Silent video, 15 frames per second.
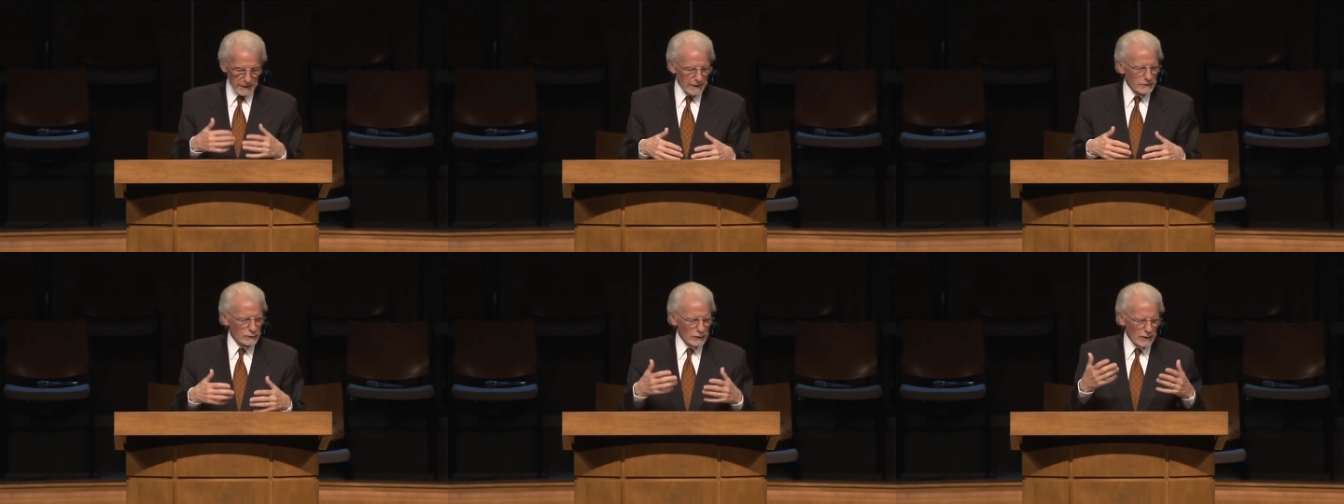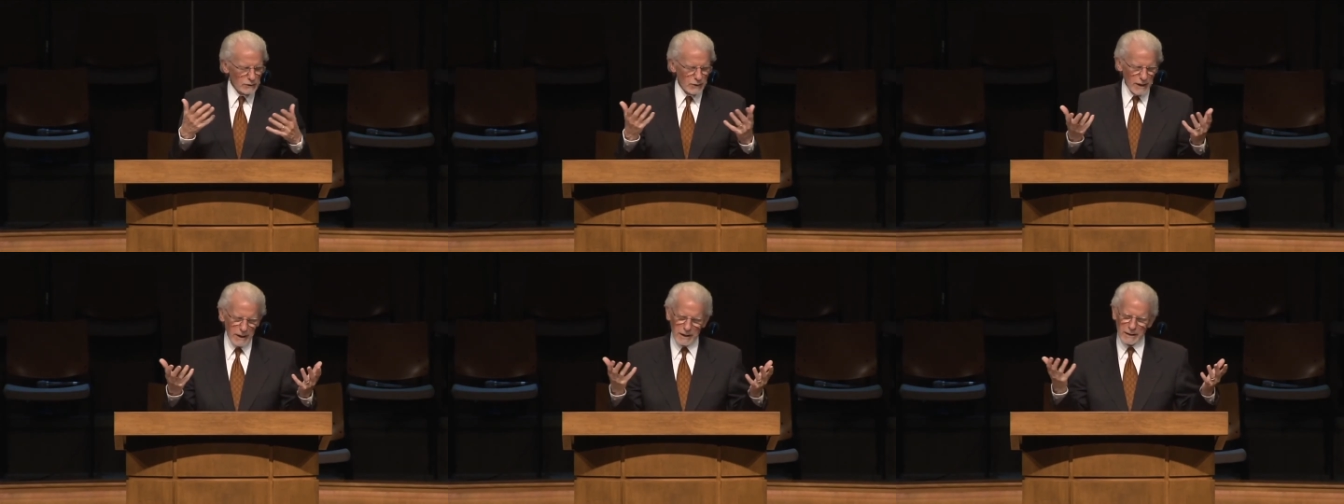It's
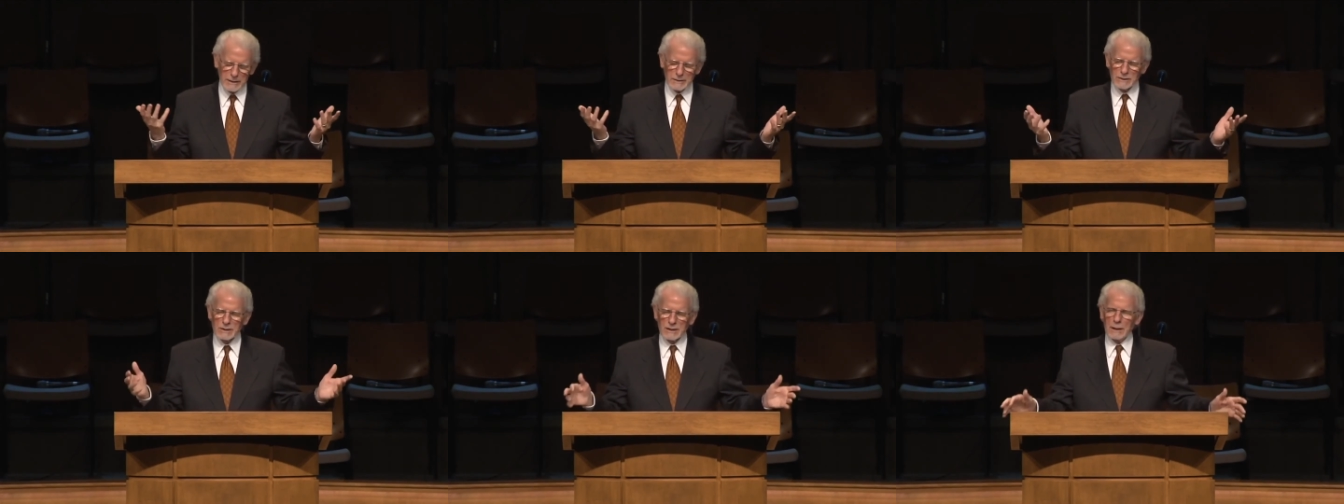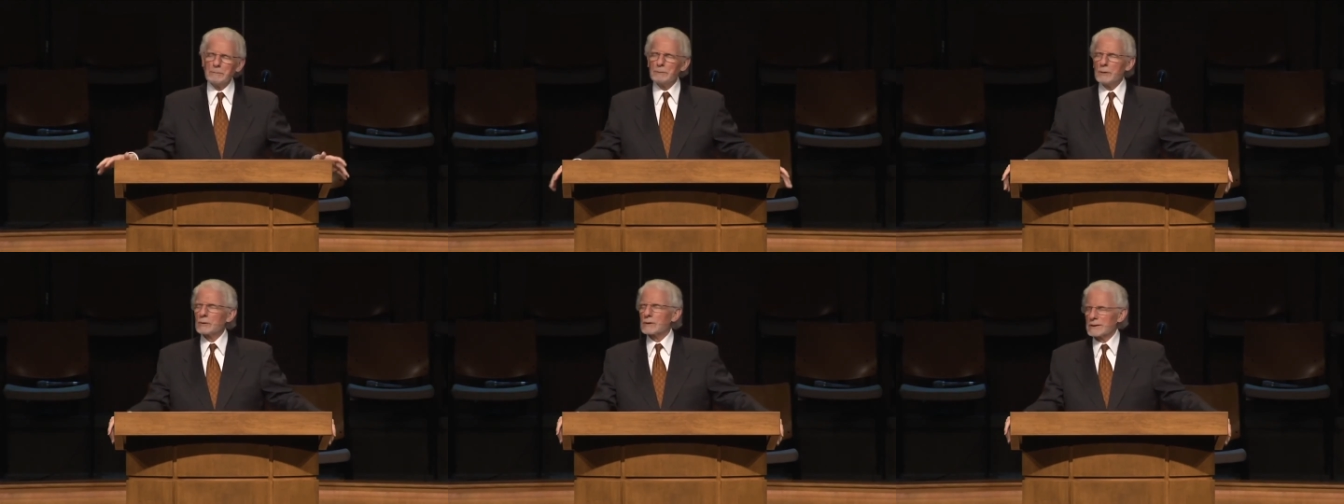such a
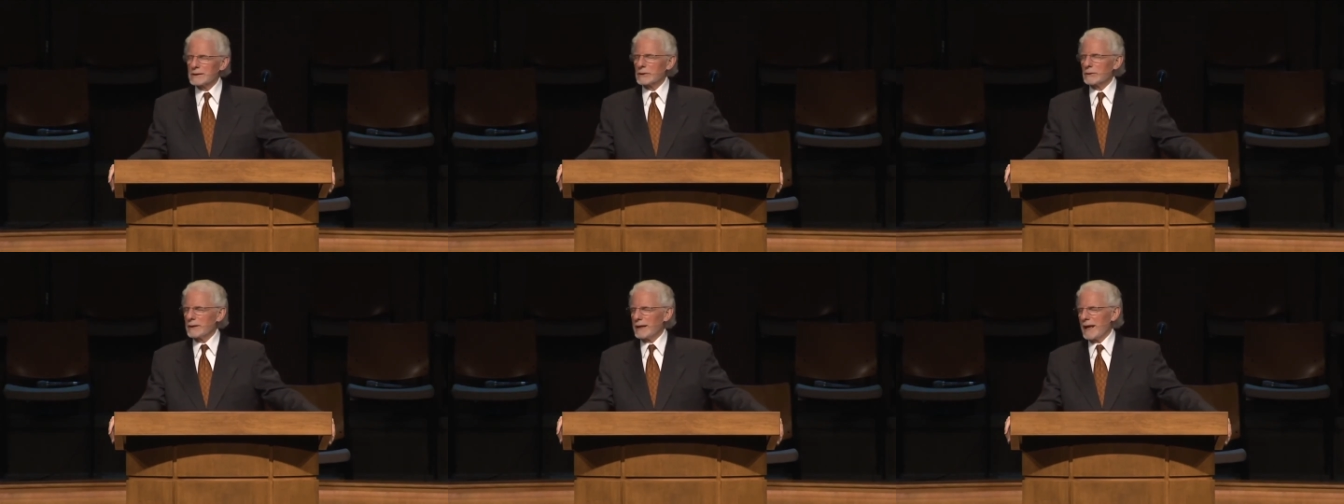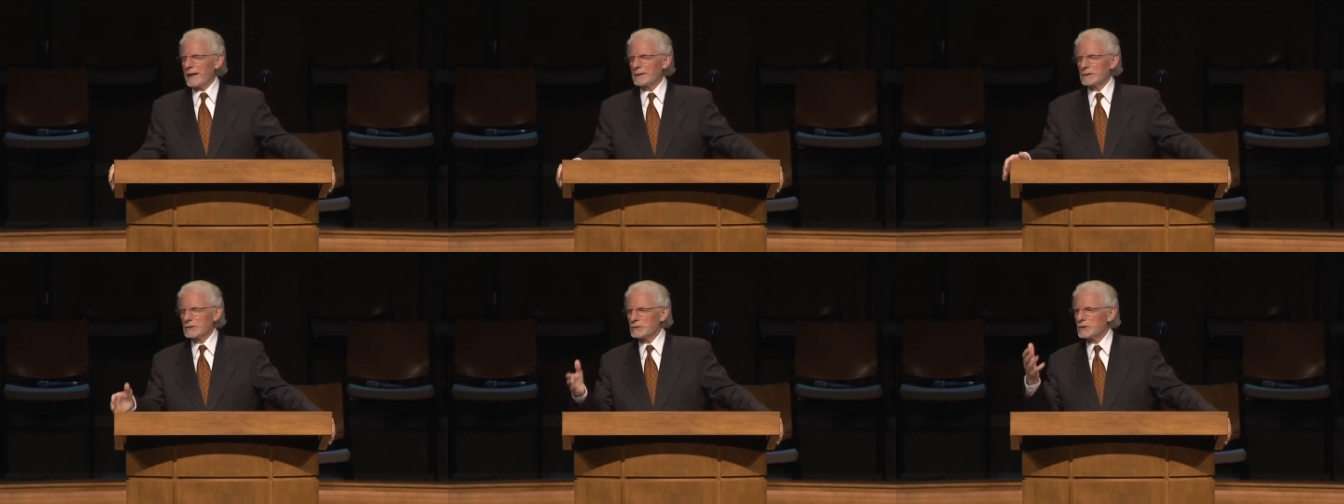simple, clear
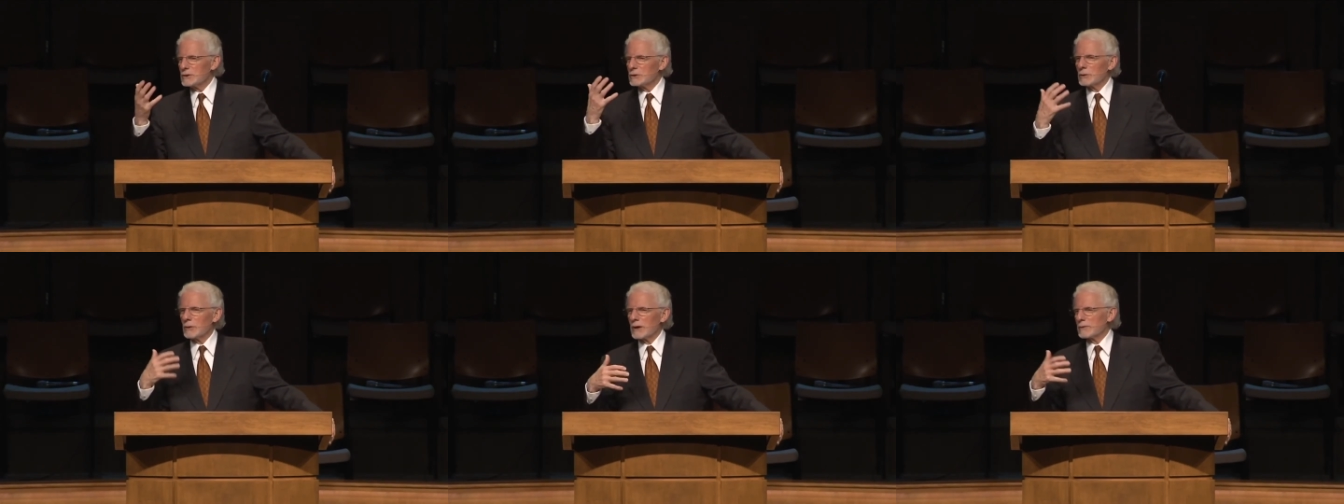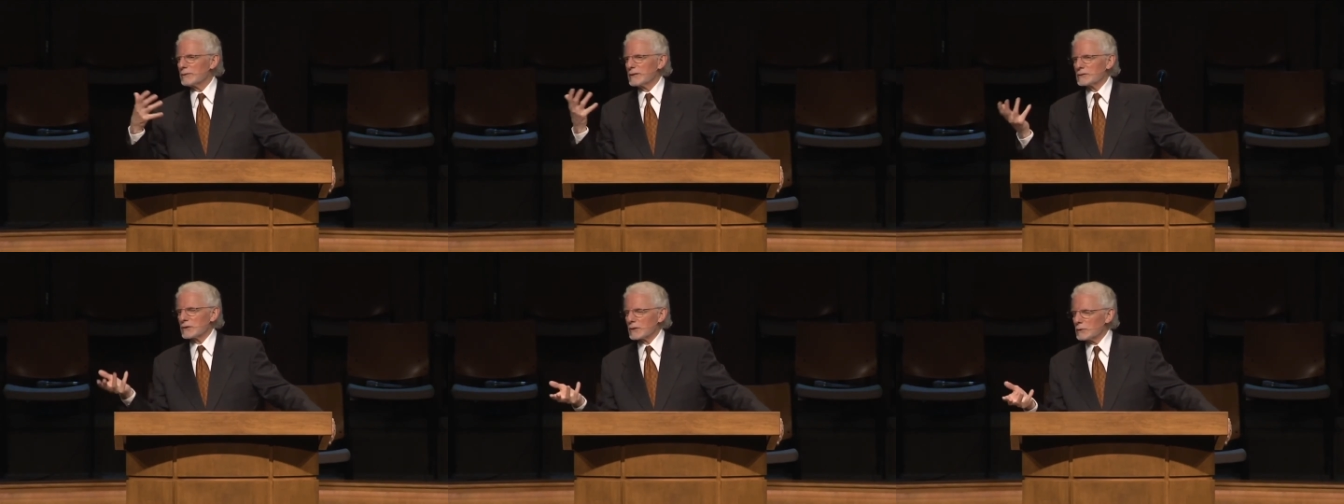analogy to our
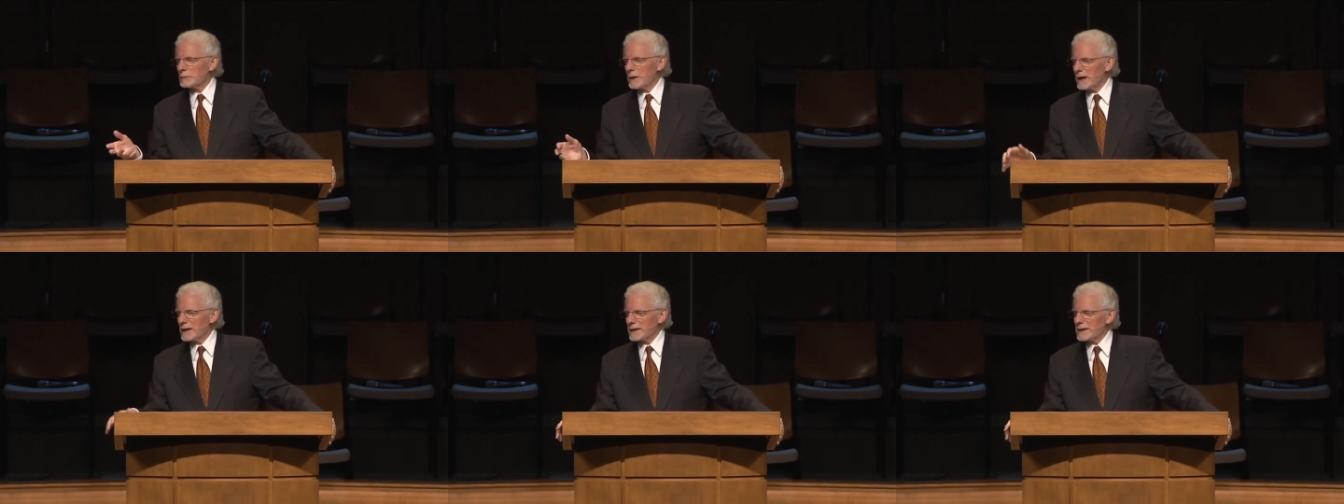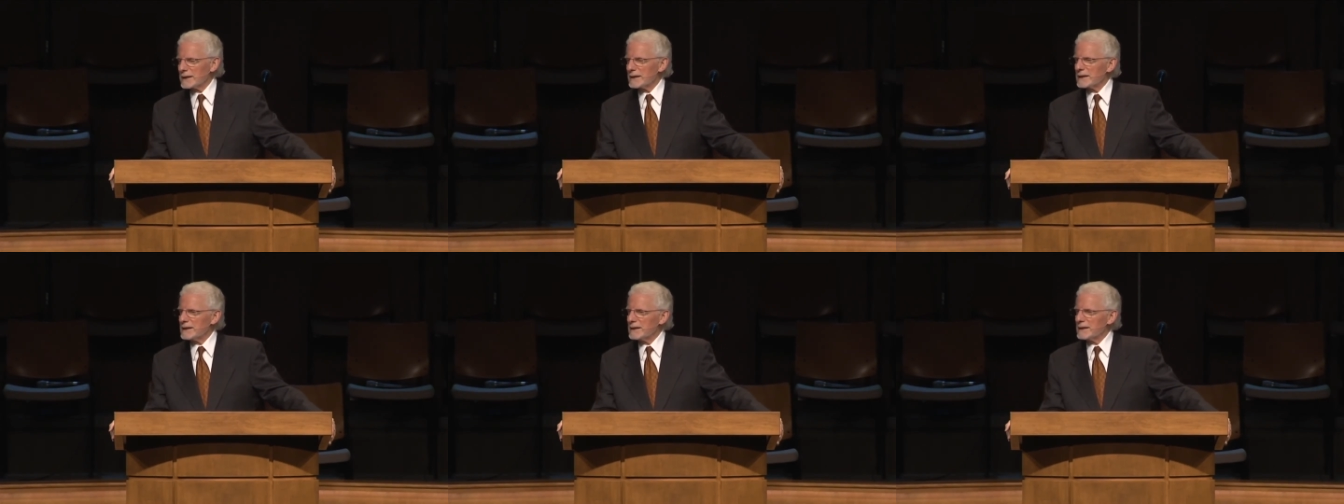physical body